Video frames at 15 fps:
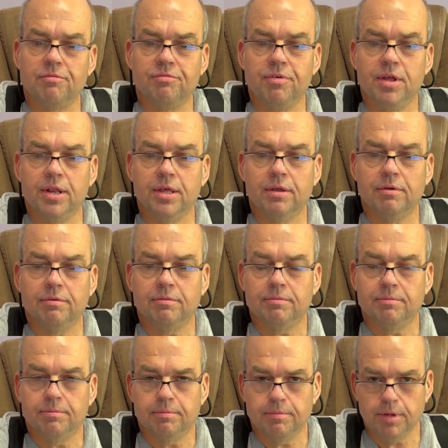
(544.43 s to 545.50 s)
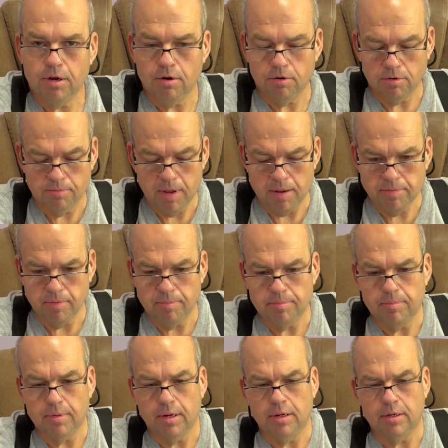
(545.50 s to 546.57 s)
fitting, you know, to maybe
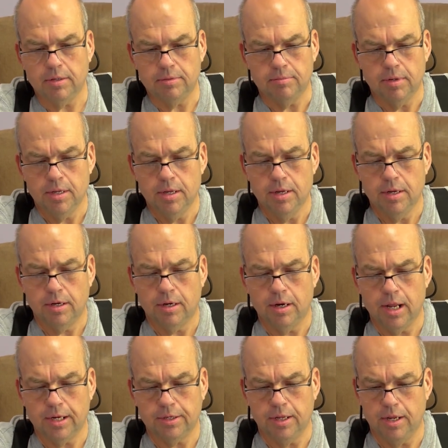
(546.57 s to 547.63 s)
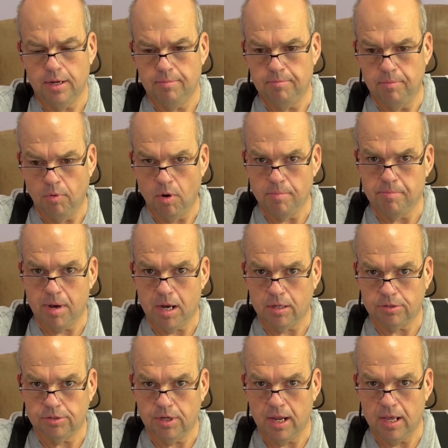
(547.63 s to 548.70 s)
connect one
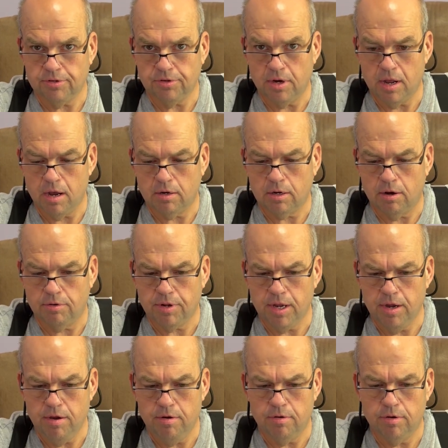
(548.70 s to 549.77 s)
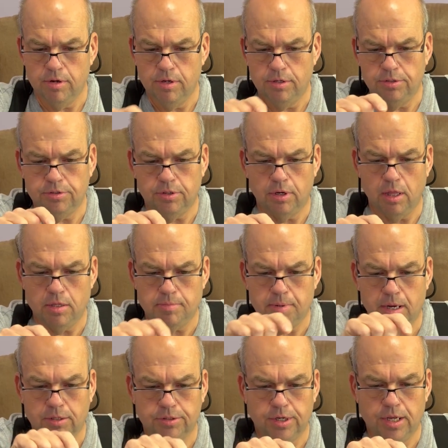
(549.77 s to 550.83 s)
box that has a knockout here to another
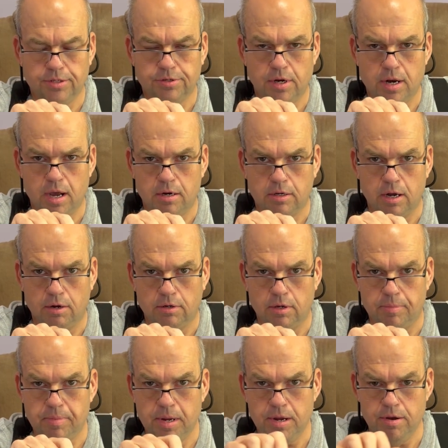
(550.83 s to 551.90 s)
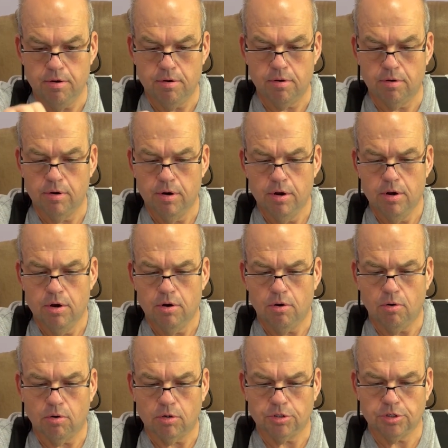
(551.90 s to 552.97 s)
box that has a knockout up here.
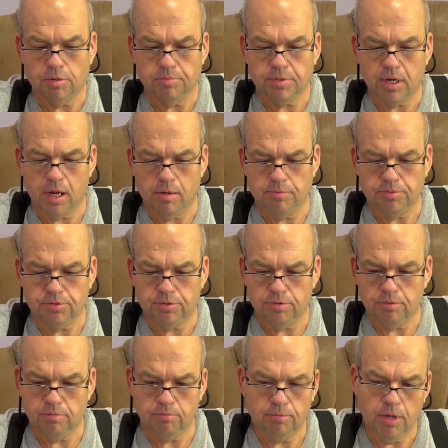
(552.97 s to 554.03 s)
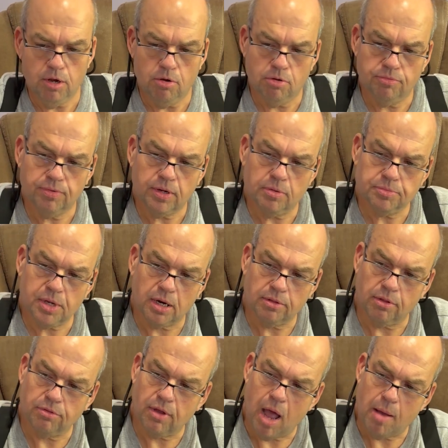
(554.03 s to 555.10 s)
Or sometimes, you know, if it comes out of
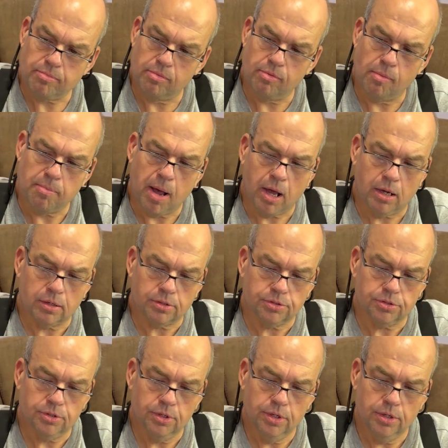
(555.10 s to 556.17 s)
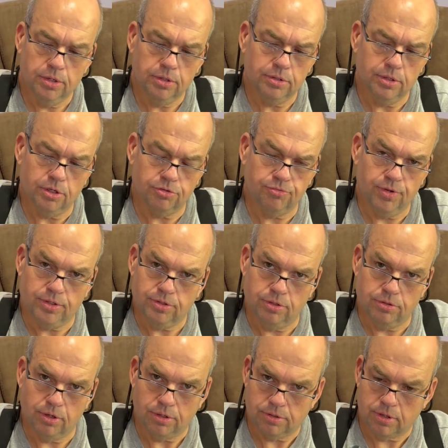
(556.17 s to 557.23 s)
the top of a box, this fits
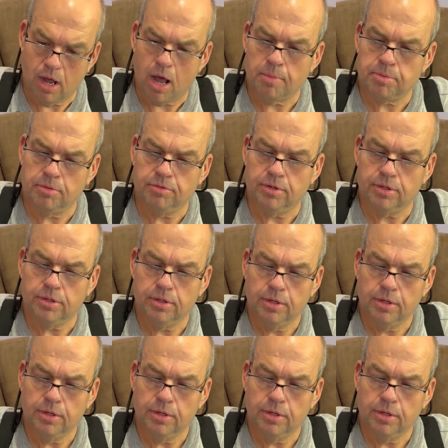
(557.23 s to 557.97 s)
into the top of the